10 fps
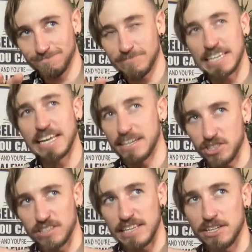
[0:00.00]
get
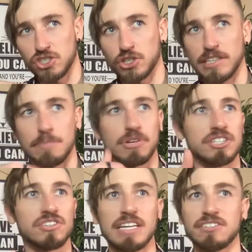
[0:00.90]
into this industry, they
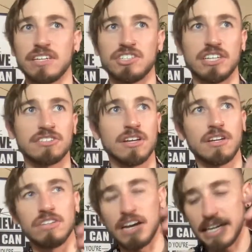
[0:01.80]
preach things such as
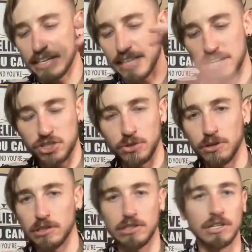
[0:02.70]
not getting attached
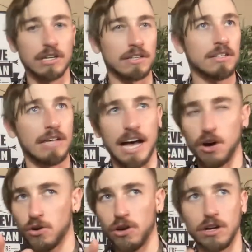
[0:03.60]
to a look,
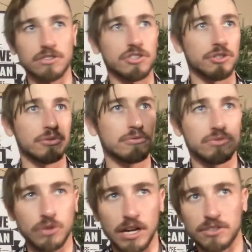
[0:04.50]
alcohol, to
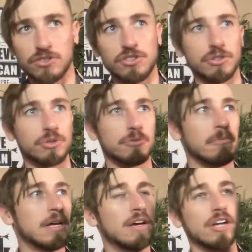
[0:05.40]
drugs, to
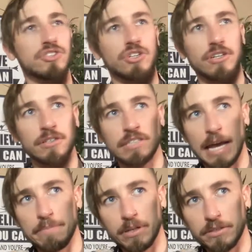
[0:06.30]
a certain
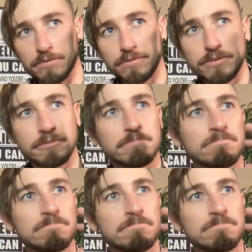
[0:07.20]
type of